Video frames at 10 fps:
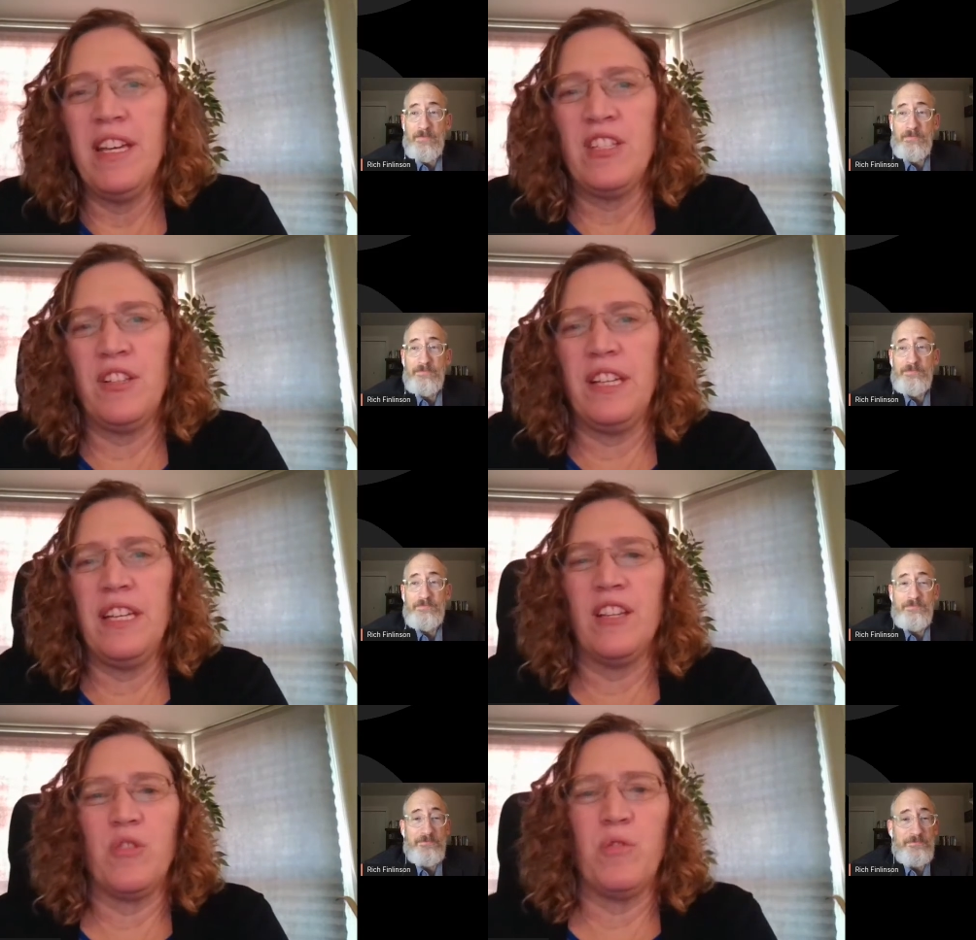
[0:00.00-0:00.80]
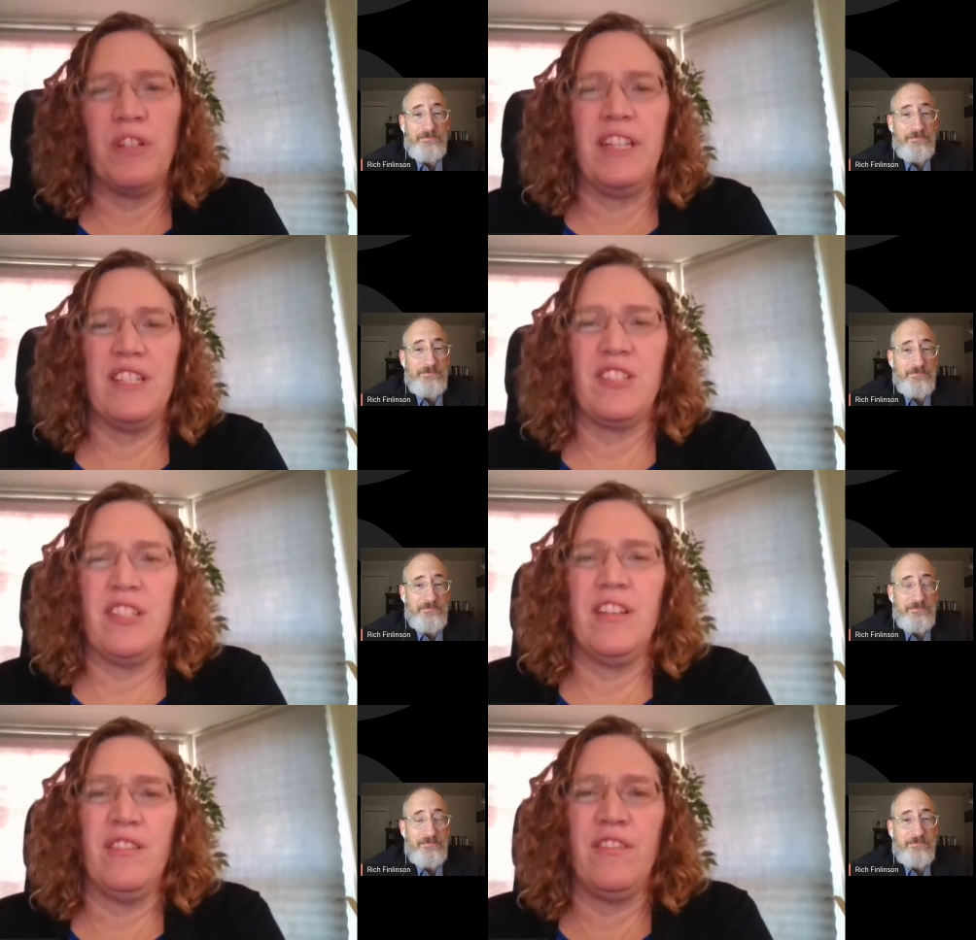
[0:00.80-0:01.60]
Speaker 1: to lead the
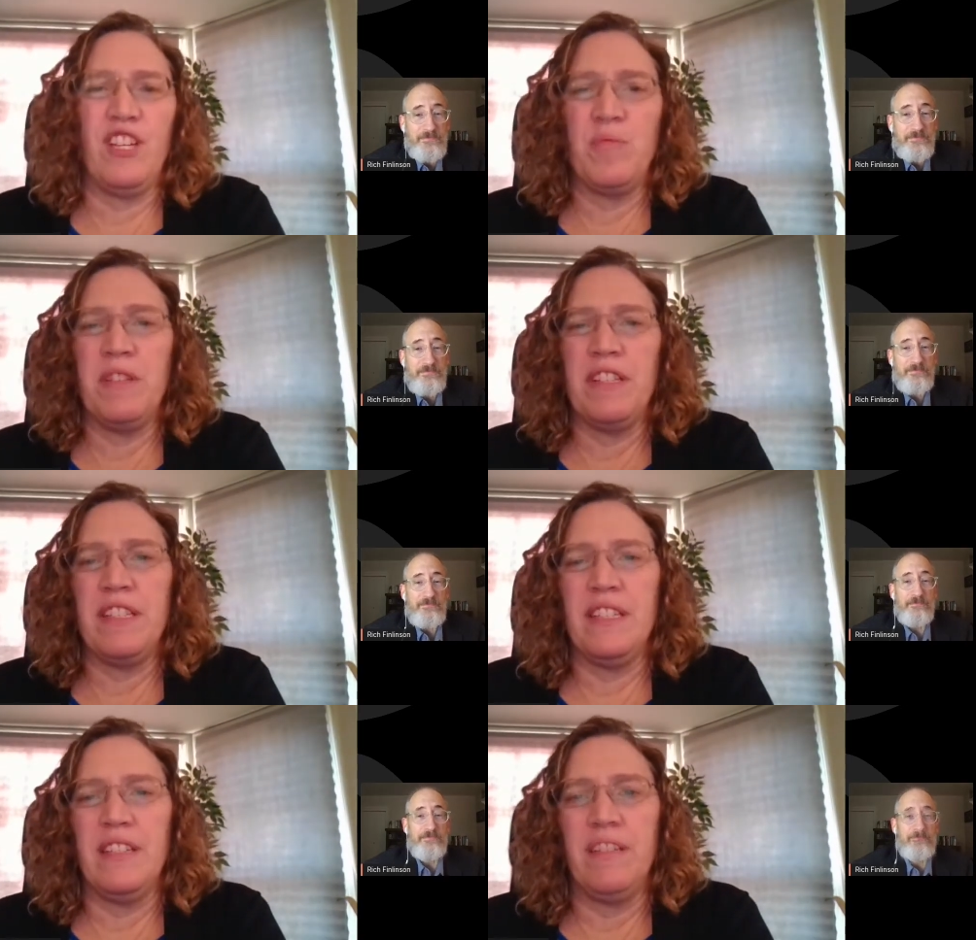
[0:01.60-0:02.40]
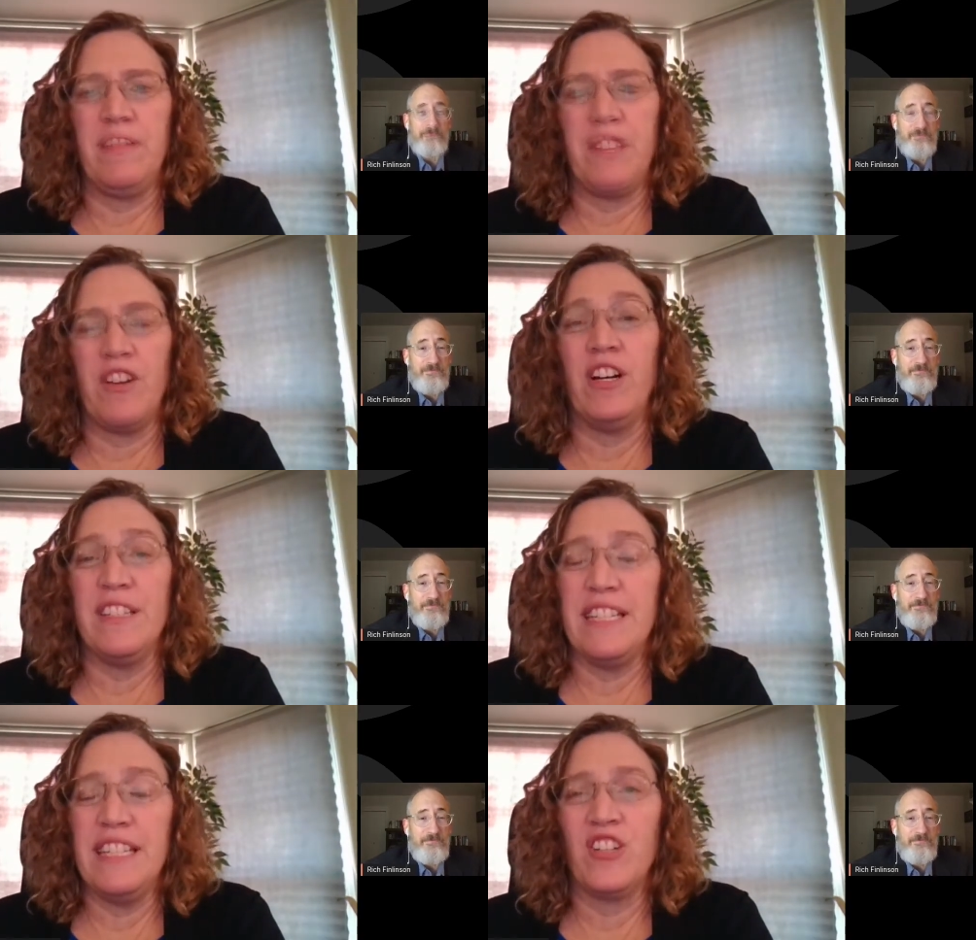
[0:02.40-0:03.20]
coordination of HPC
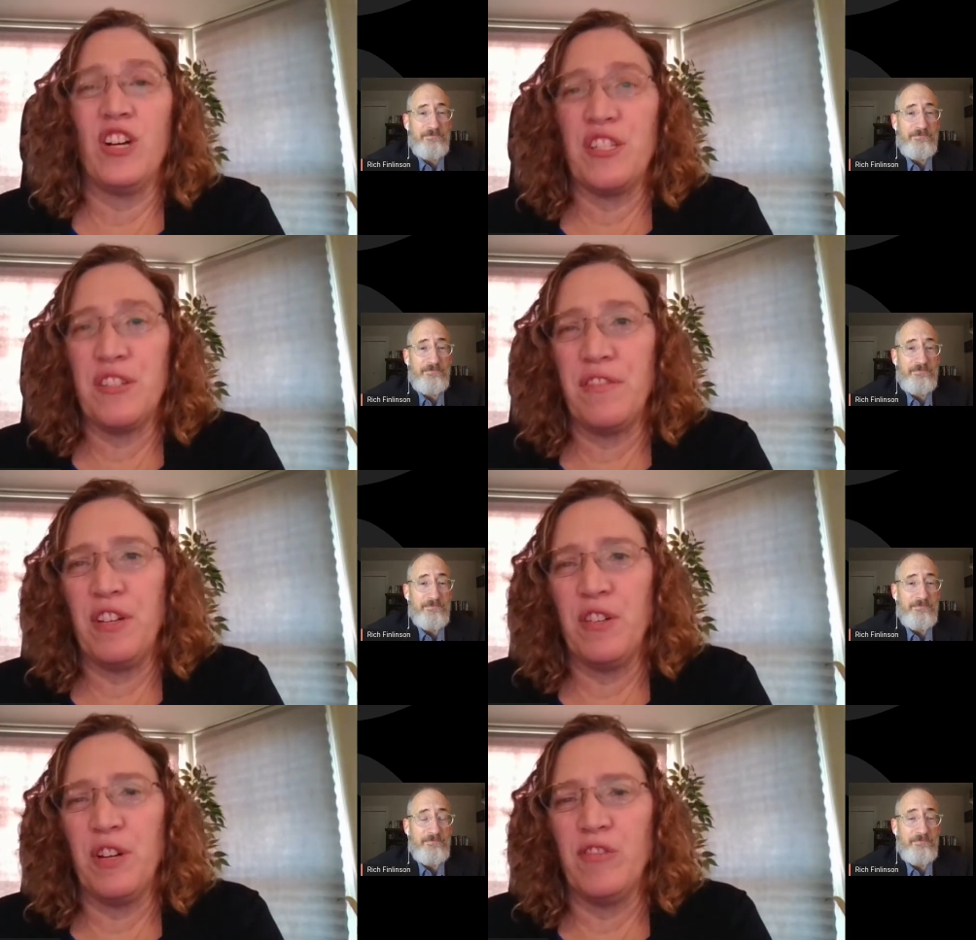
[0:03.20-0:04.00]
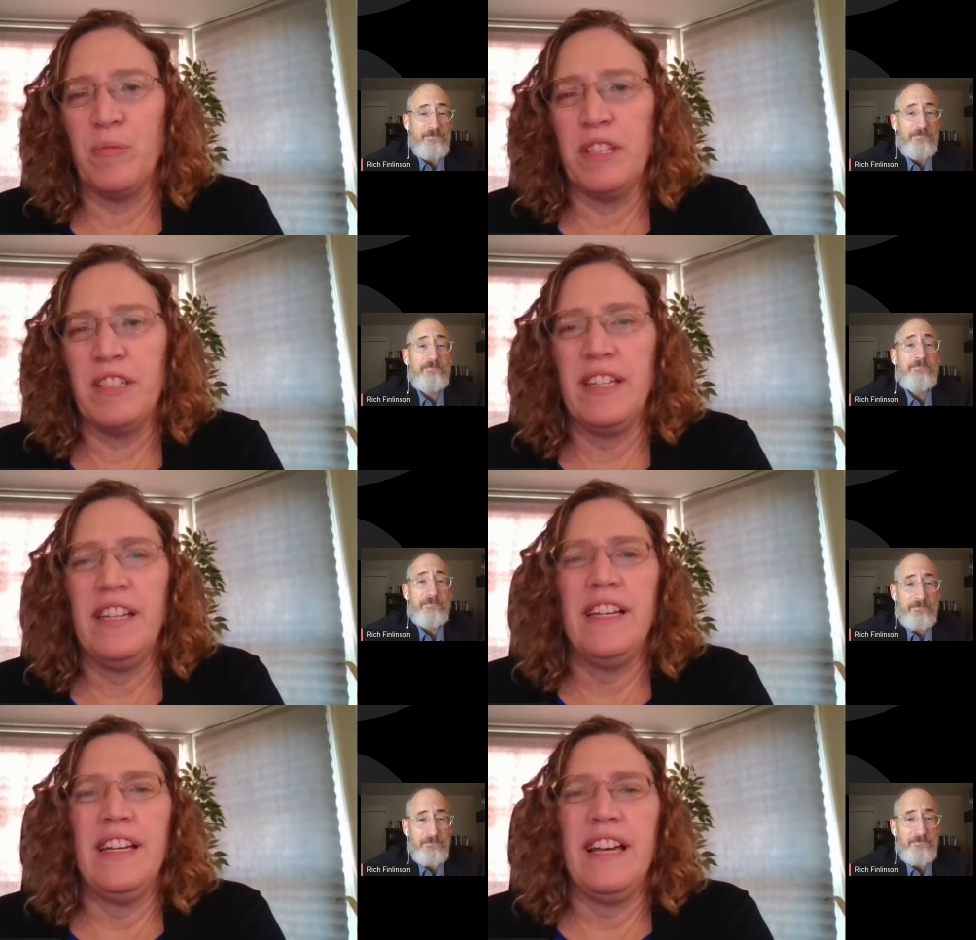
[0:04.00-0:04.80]
R&D across the federal government
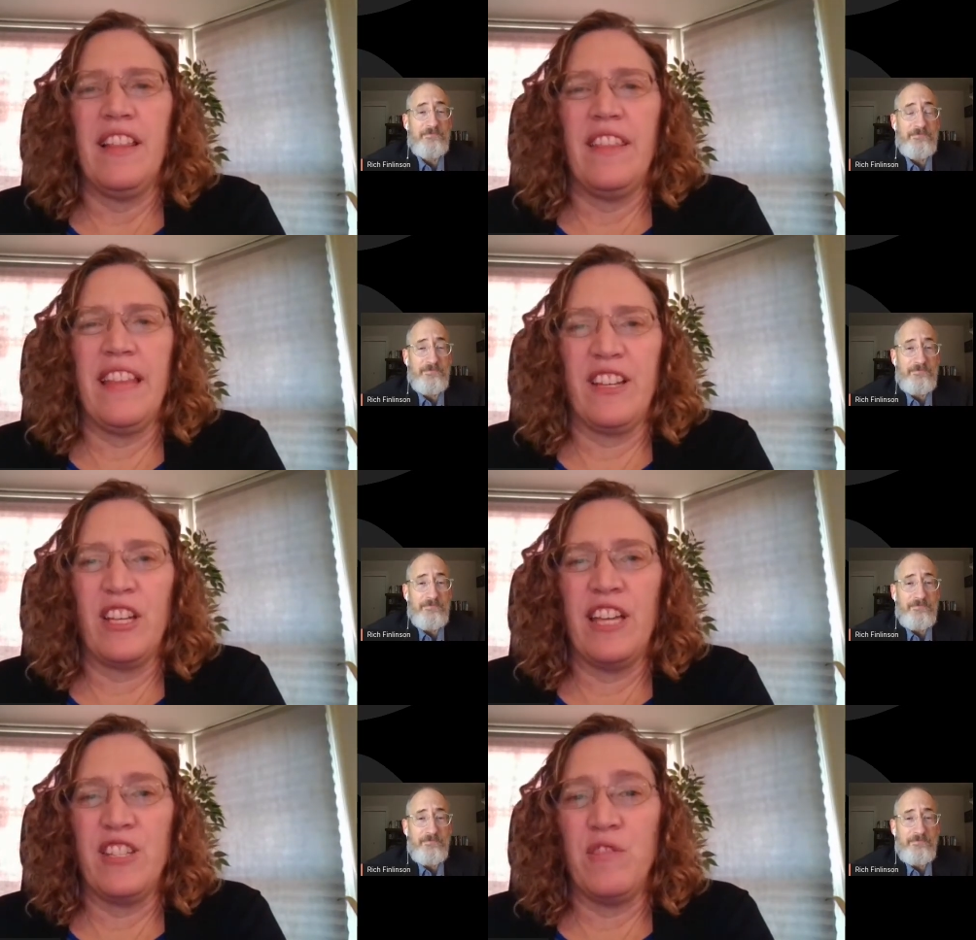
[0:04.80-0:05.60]
that has